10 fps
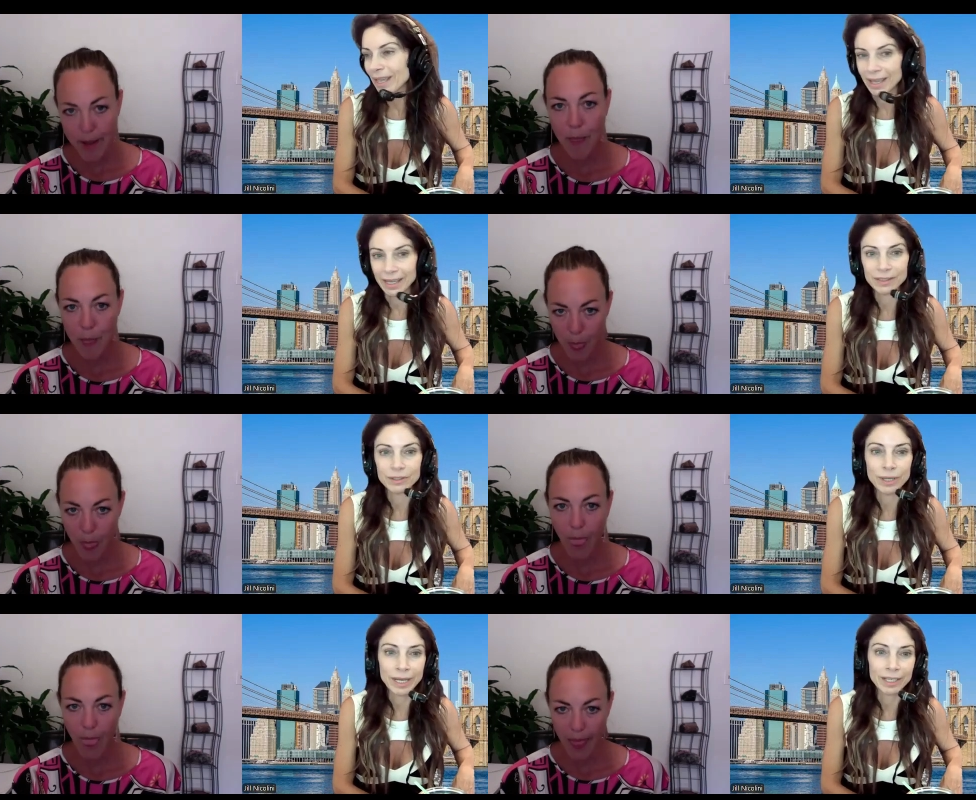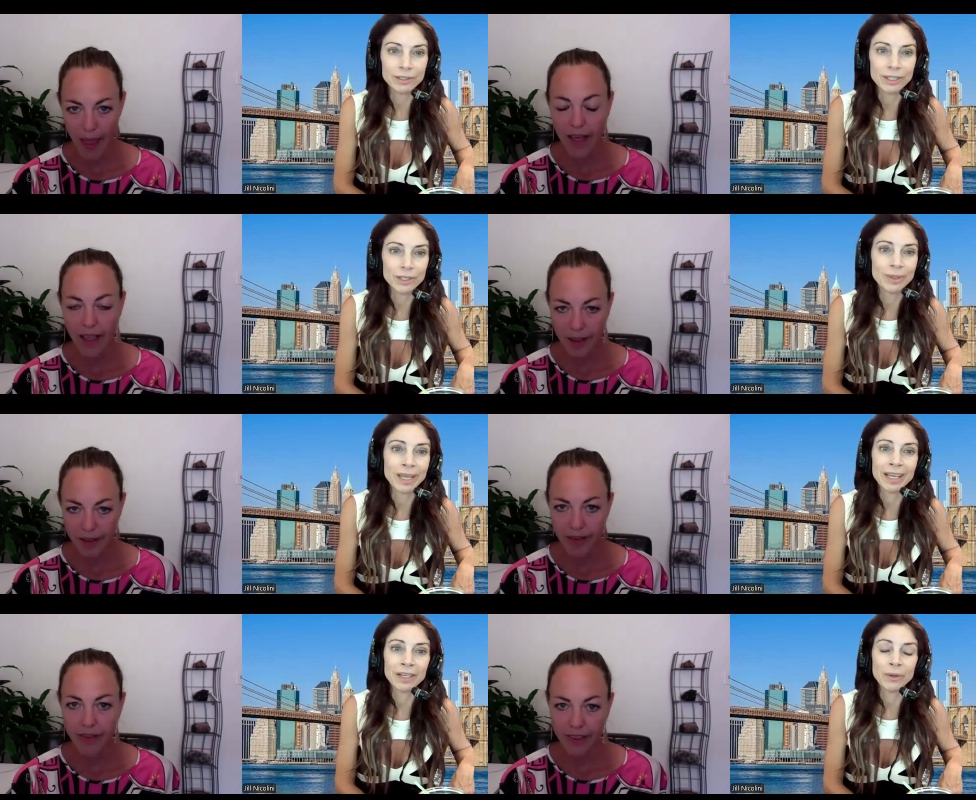Speaker 1: can change and you
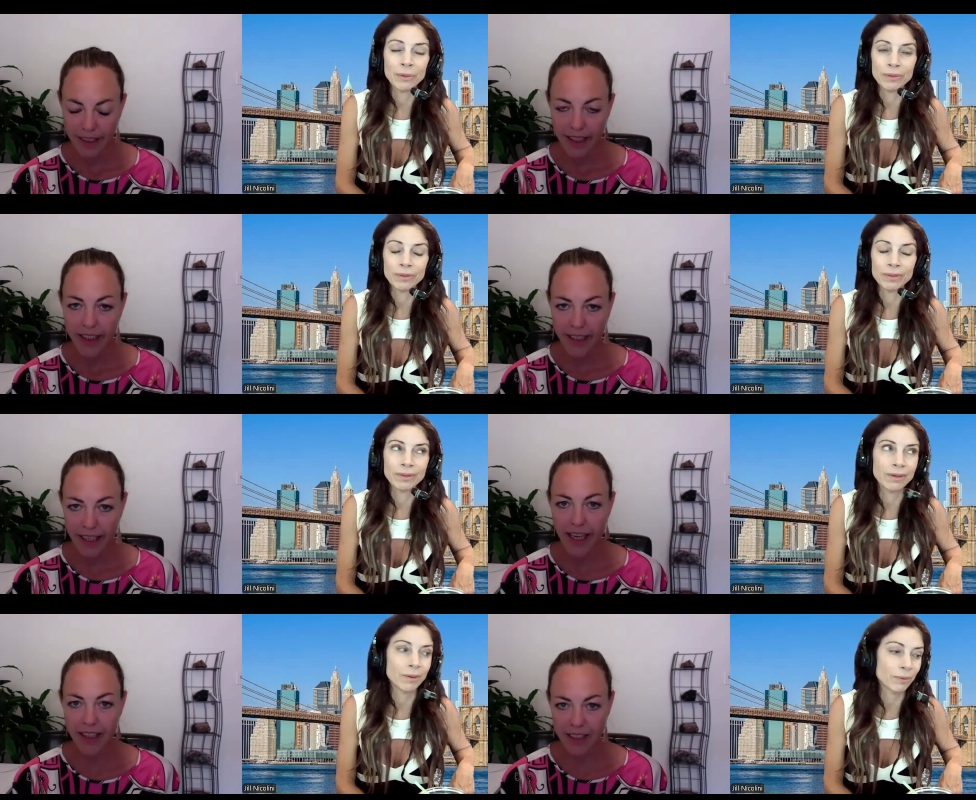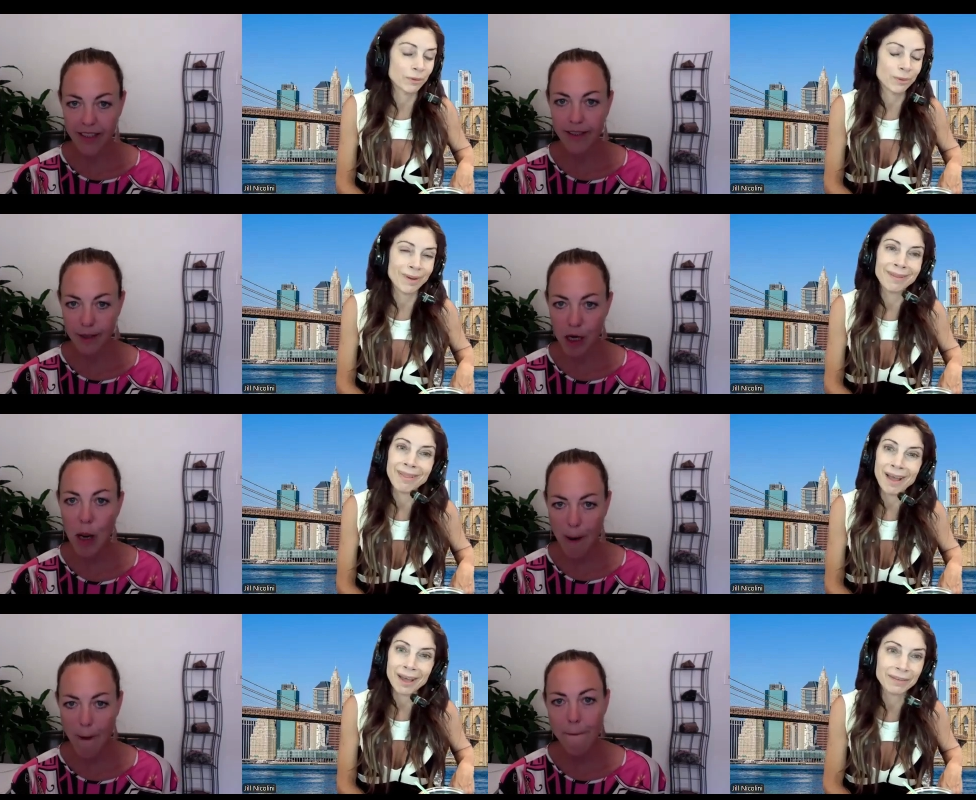can go yes. through a
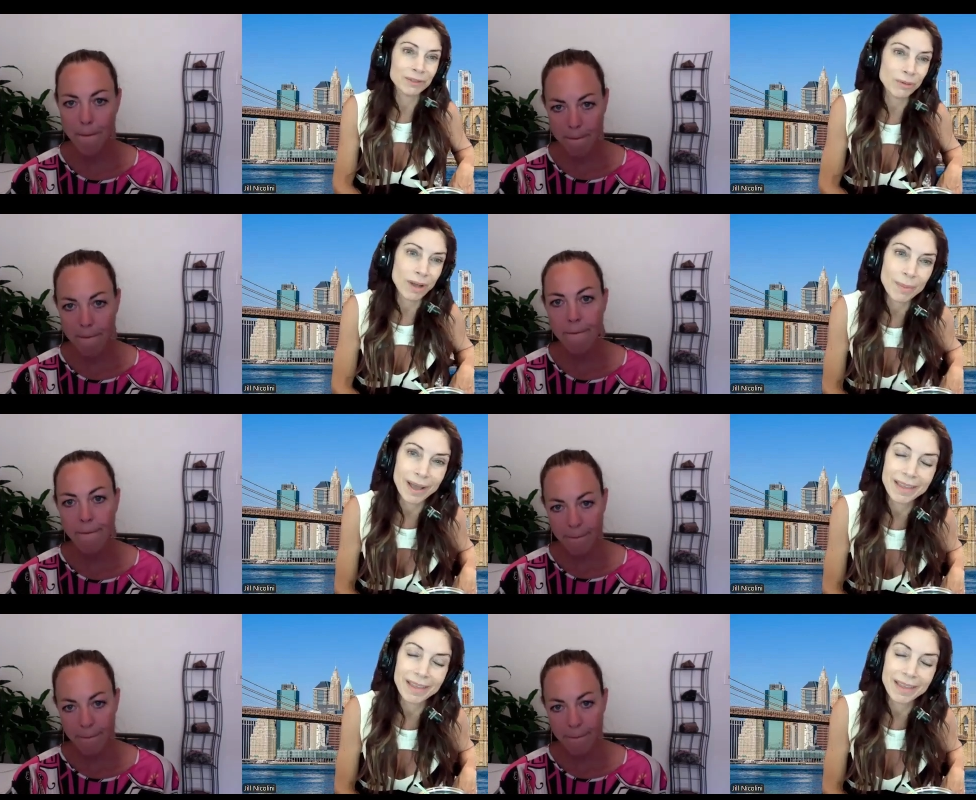lot of trauma.